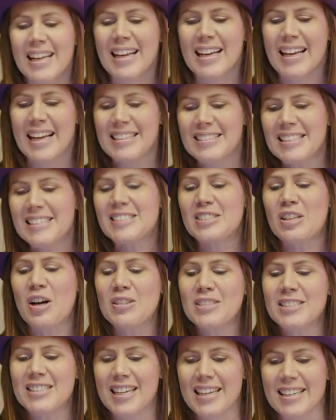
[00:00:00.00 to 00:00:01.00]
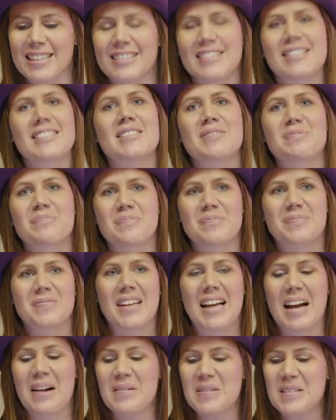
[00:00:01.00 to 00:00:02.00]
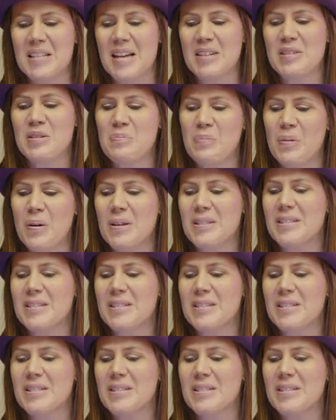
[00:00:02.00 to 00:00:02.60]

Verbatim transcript: In this context, I would like to point